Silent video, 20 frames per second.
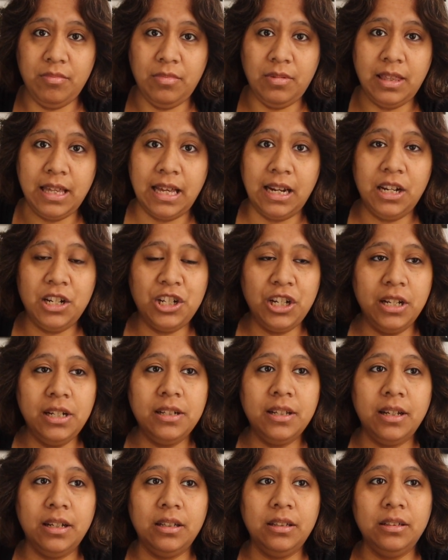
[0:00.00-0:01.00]
that
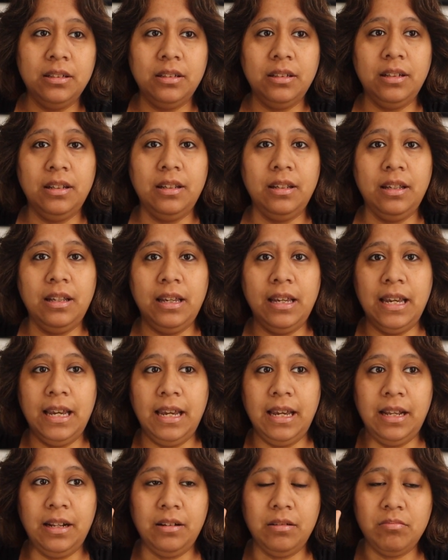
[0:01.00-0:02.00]
agenda
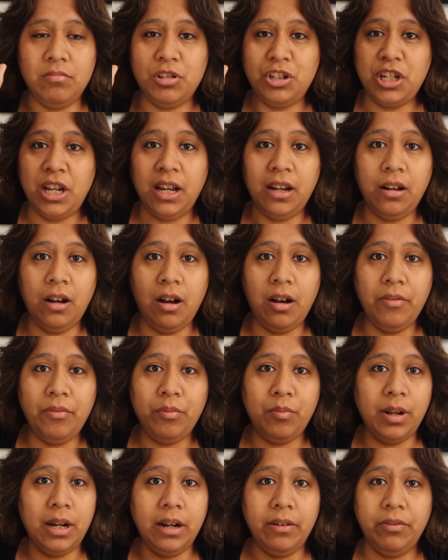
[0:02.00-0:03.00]
and check off
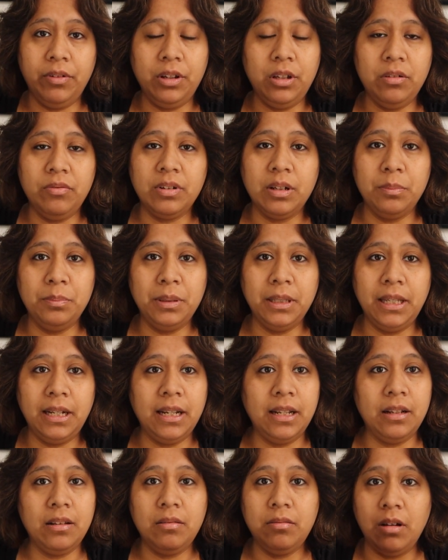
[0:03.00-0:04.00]
whatever you've
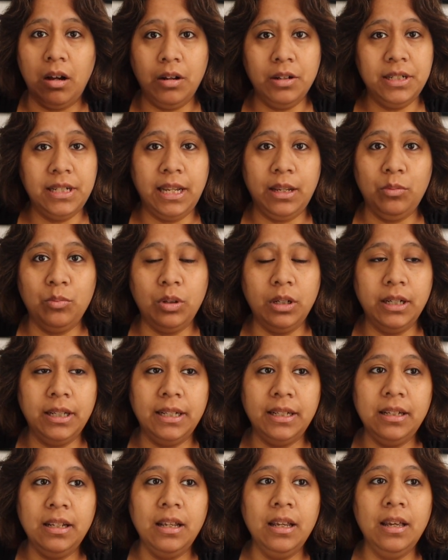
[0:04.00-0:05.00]
completed on day
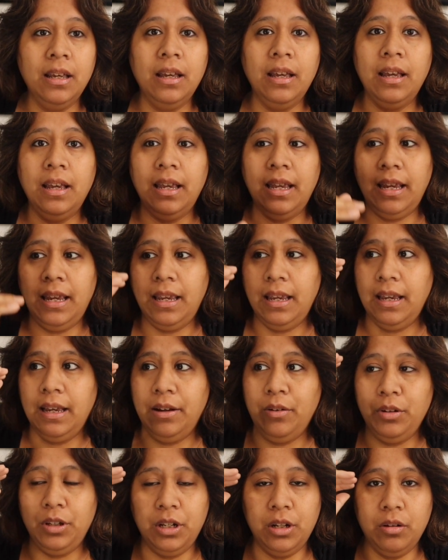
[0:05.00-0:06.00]
one,
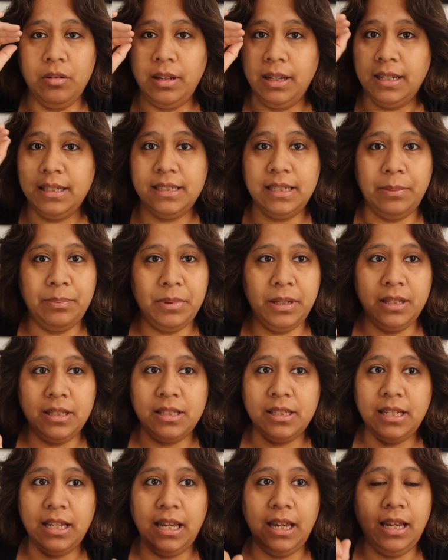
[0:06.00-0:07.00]

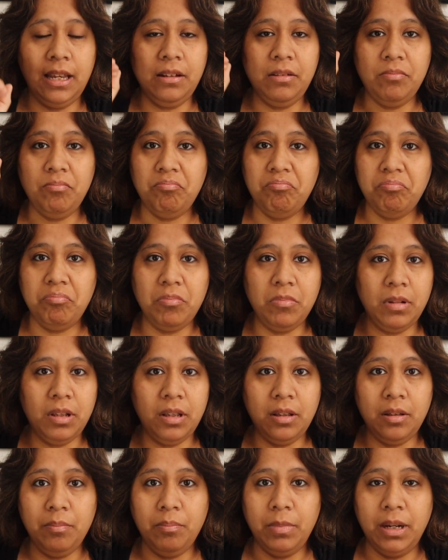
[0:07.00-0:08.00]
acceptance date,
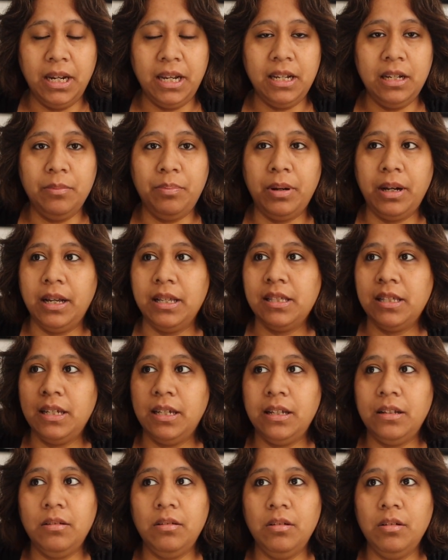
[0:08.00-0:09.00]
money
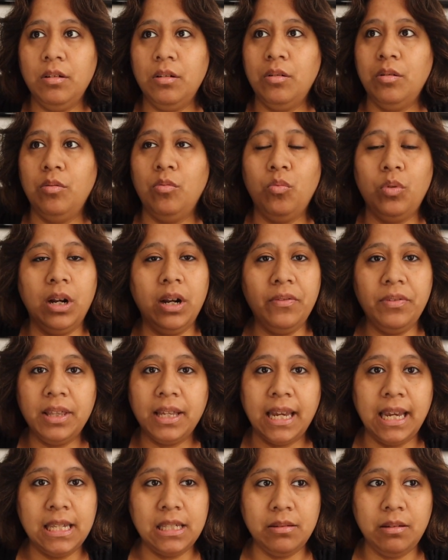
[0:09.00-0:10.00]
deposit, whatever the
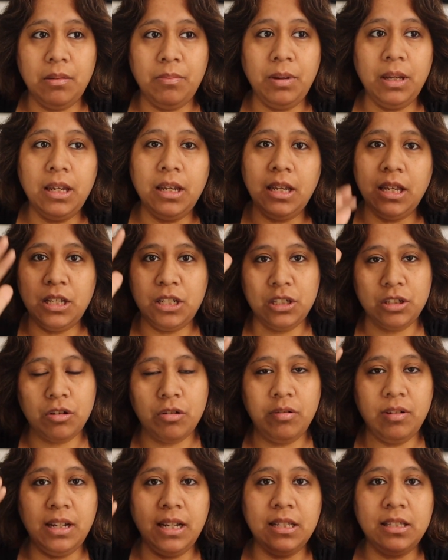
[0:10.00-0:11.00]
case may be. It just
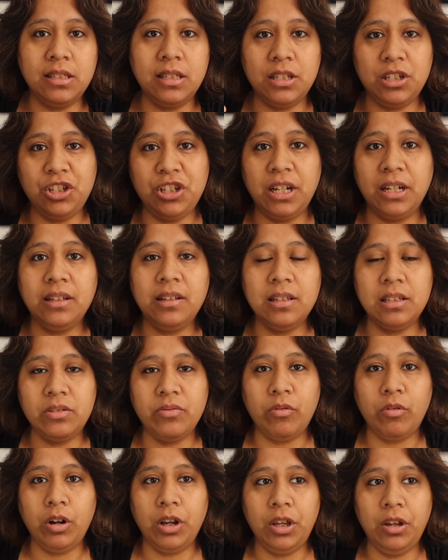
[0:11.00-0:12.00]
creates this checklist
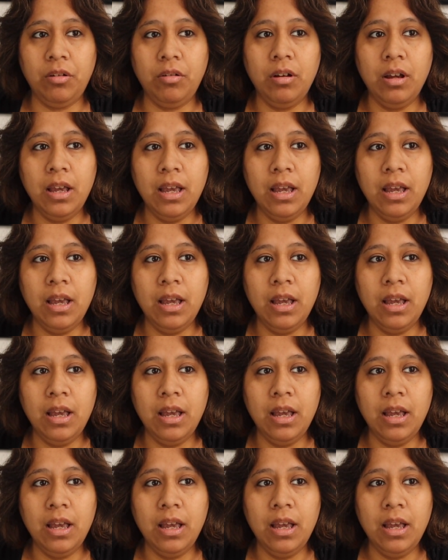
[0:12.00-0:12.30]
for you.